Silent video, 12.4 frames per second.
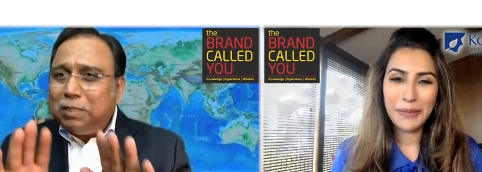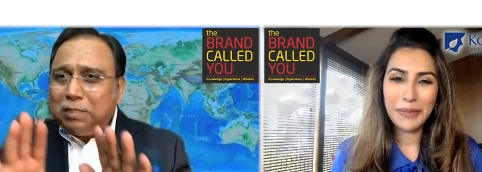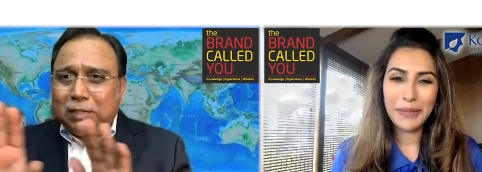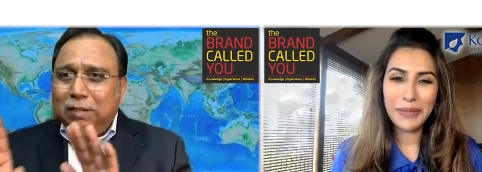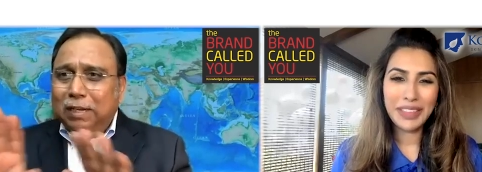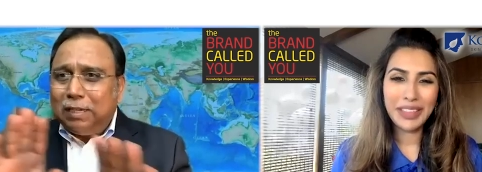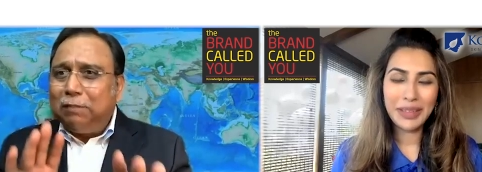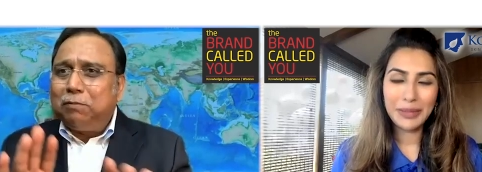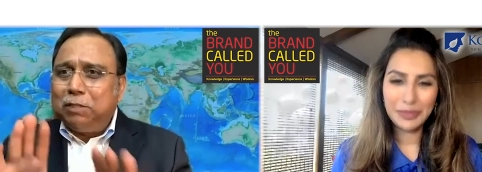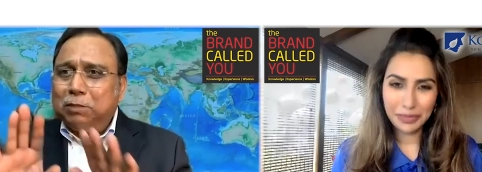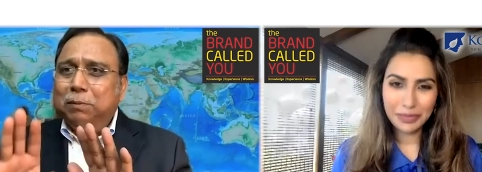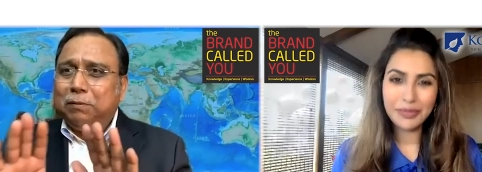Speaker 1: is the real
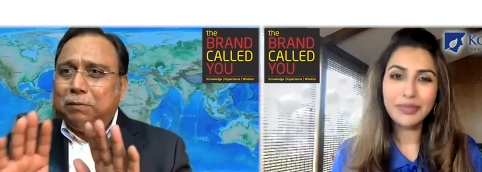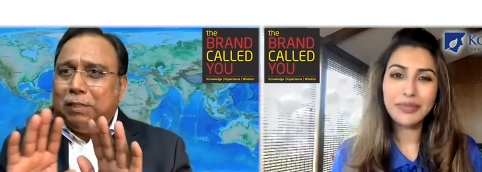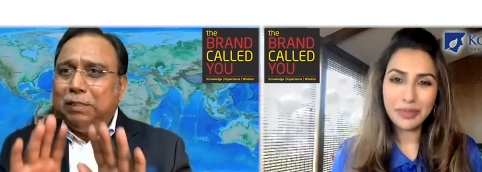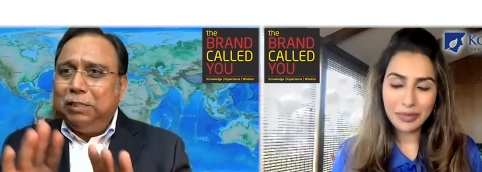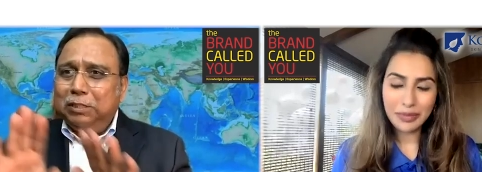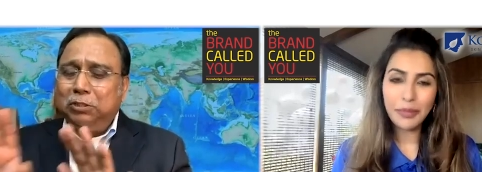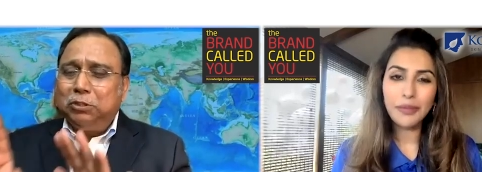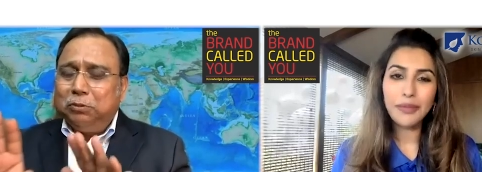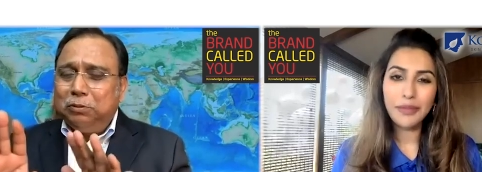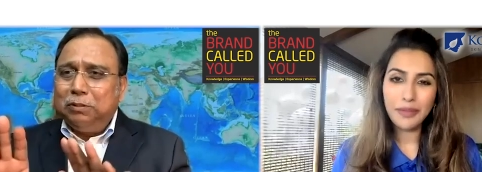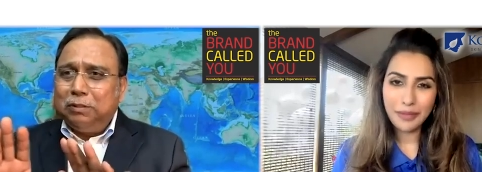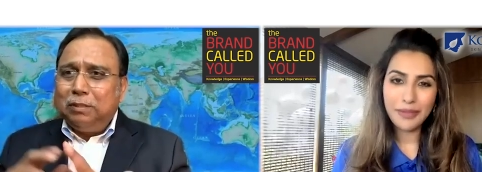difference between these
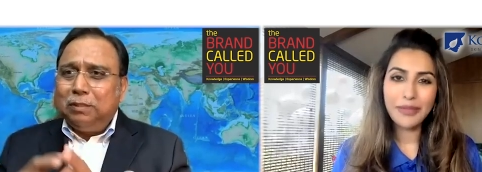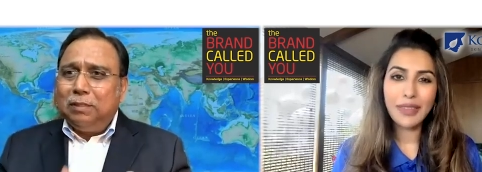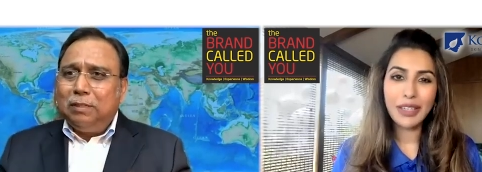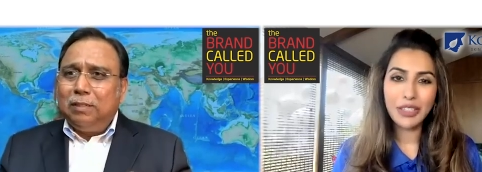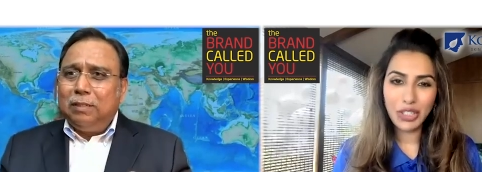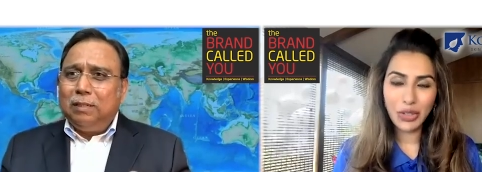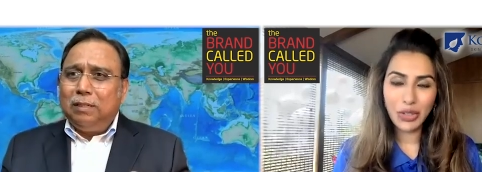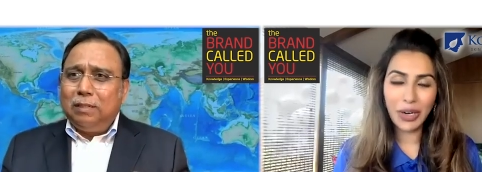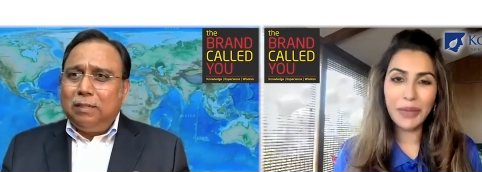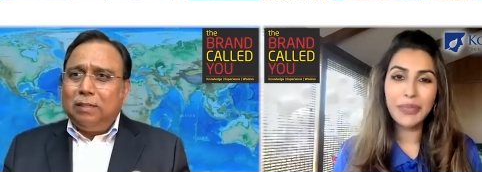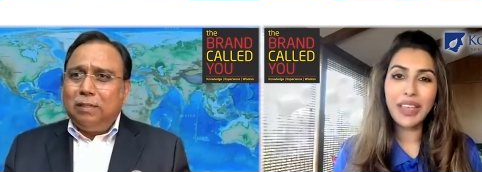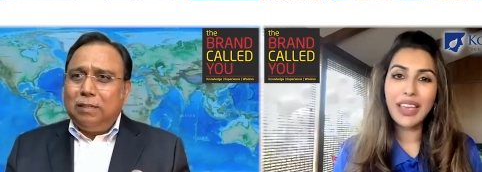two?
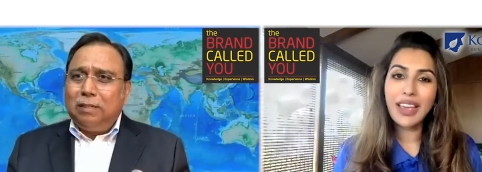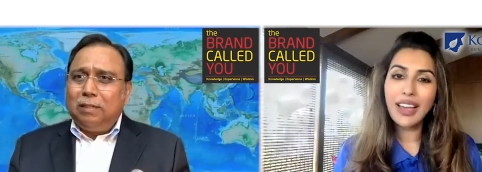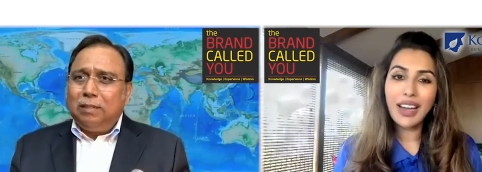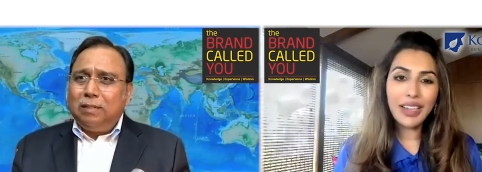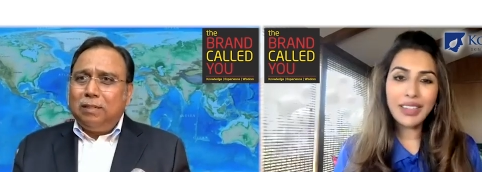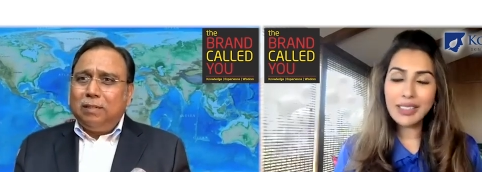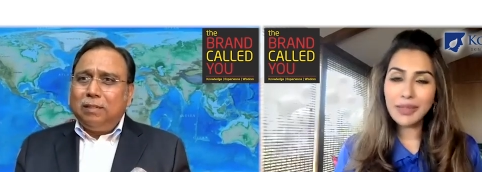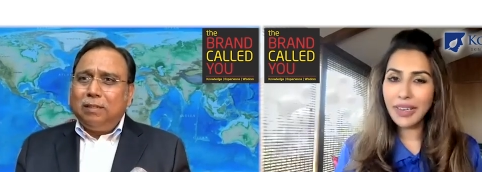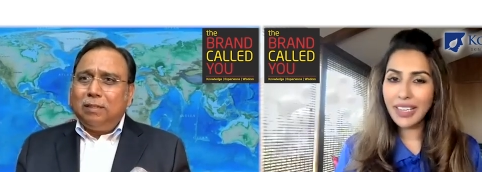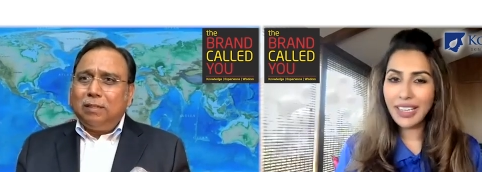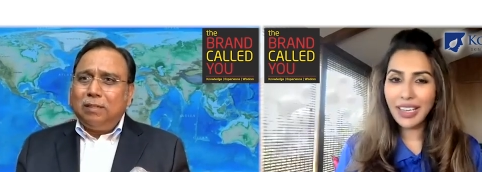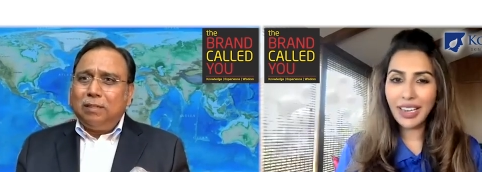
Speaker 2: Sure. A
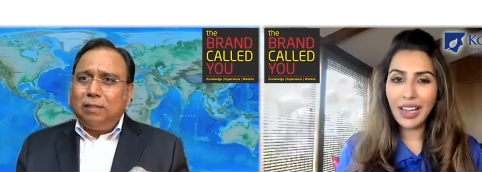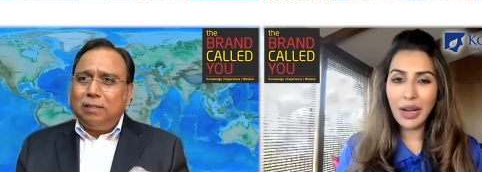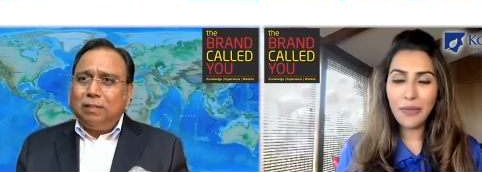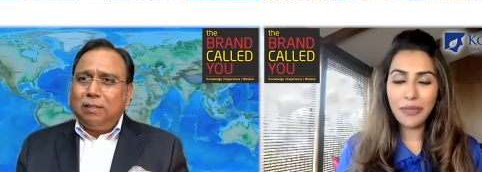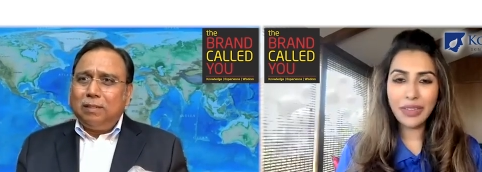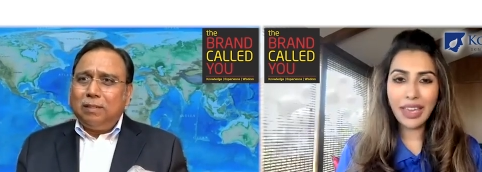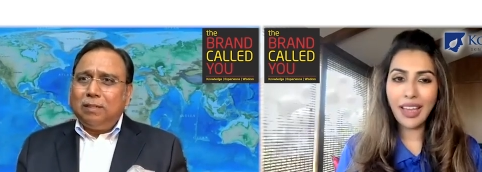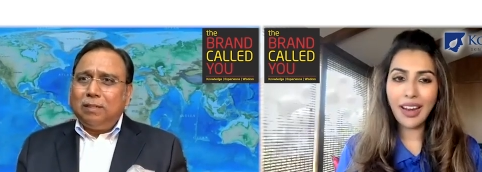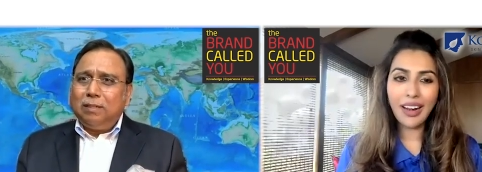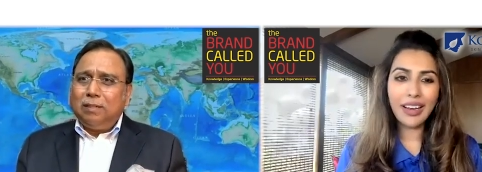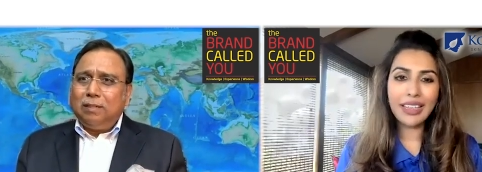cosmetic care